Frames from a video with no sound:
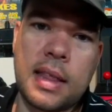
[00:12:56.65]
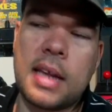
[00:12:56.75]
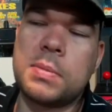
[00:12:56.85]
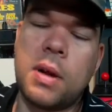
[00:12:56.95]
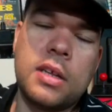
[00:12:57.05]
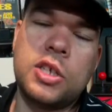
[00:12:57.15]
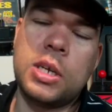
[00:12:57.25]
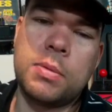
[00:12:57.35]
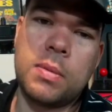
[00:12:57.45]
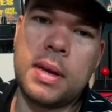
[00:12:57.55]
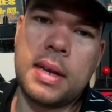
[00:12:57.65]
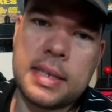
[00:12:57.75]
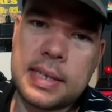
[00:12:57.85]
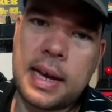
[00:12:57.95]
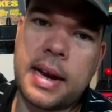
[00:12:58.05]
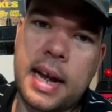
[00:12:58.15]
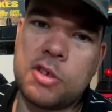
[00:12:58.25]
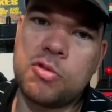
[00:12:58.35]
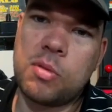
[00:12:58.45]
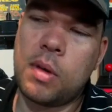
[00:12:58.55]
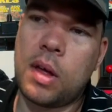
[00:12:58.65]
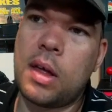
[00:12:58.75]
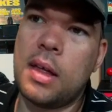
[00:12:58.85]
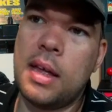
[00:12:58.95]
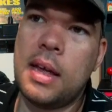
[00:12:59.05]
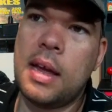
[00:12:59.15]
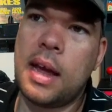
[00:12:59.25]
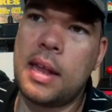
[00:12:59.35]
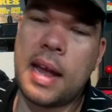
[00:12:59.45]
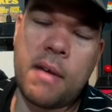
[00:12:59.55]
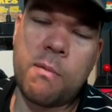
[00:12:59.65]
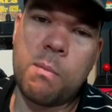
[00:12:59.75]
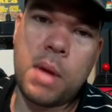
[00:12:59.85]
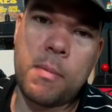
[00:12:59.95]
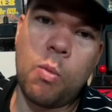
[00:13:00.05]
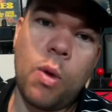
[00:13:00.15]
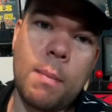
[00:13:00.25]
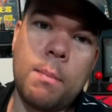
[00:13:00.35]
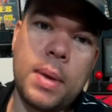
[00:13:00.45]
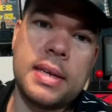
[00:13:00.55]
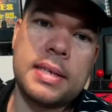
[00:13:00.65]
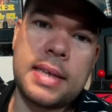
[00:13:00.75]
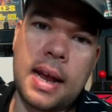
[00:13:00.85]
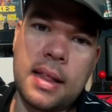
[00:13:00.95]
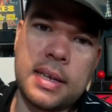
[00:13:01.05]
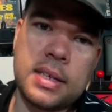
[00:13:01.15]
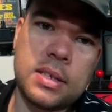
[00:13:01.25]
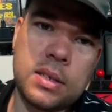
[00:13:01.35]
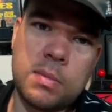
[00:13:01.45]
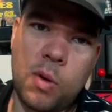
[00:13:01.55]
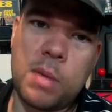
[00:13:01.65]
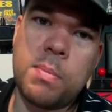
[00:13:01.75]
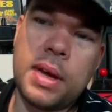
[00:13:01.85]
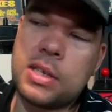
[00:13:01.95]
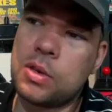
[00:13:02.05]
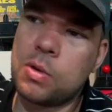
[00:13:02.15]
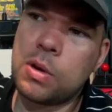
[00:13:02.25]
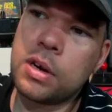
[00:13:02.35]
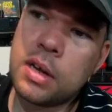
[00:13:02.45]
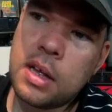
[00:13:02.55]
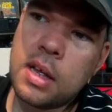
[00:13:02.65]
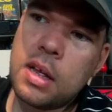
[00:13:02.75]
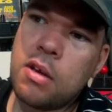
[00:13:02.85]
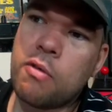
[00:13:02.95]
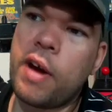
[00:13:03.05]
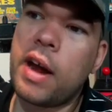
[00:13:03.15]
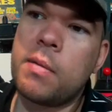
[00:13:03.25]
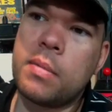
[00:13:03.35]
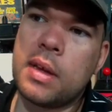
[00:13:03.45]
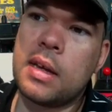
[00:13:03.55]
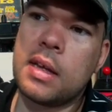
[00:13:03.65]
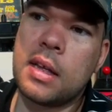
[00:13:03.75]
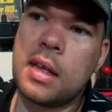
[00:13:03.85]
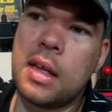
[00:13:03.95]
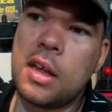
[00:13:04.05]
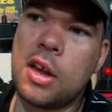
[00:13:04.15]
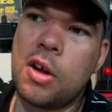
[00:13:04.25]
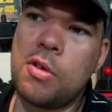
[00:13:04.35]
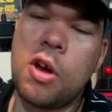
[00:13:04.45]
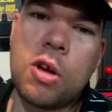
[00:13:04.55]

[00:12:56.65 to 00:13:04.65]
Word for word: That's probably cheaper than being inside an actual mall, and then have maybe one big satellite, one big store, randomly, you know, no